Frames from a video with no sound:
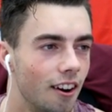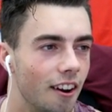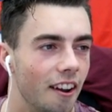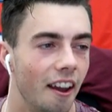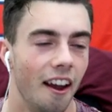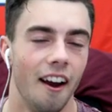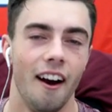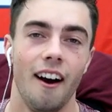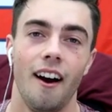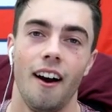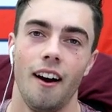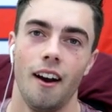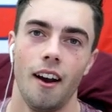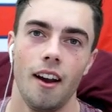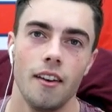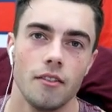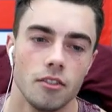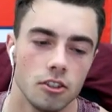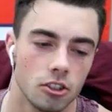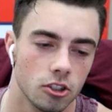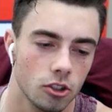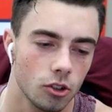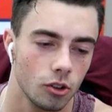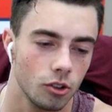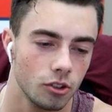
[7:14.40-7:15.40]
Oh, yeah, I
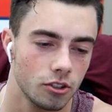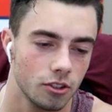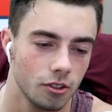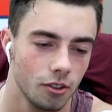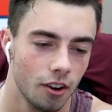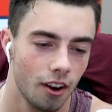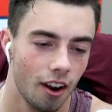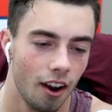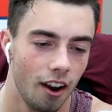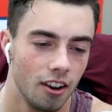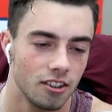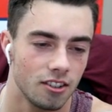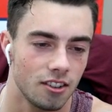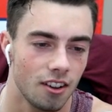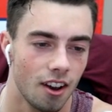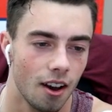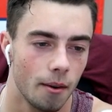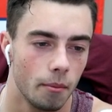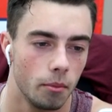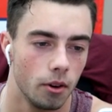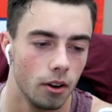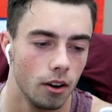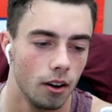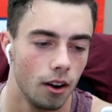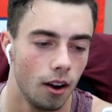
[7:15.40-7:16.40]
haven't told you guys
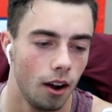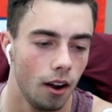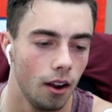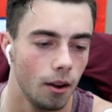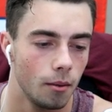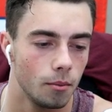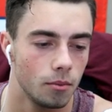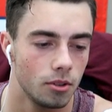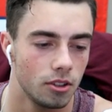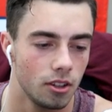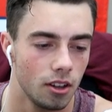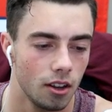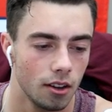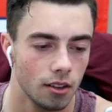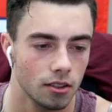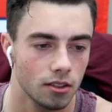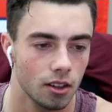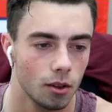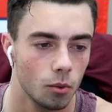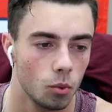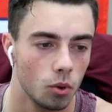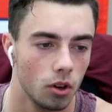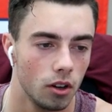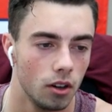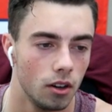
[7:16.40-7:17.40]
yet, but I am seeing
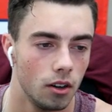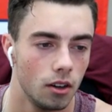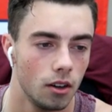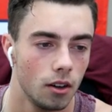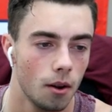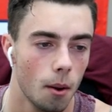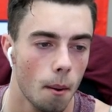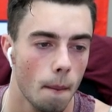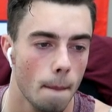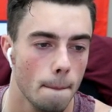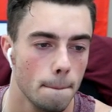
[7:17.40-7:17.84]
someone.